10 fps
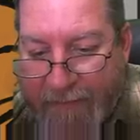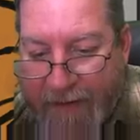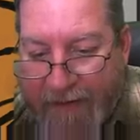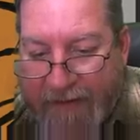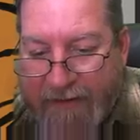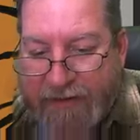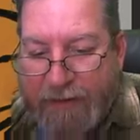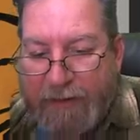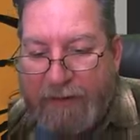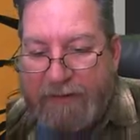I think the
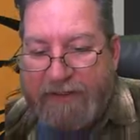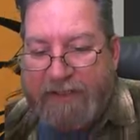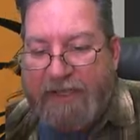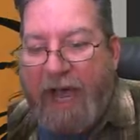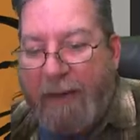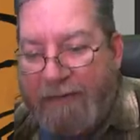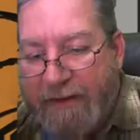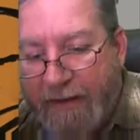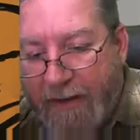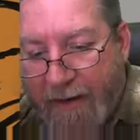studios stopped
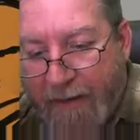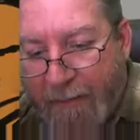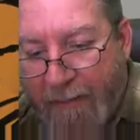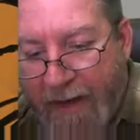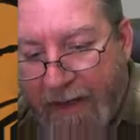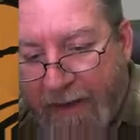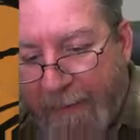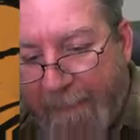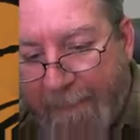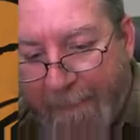
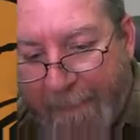making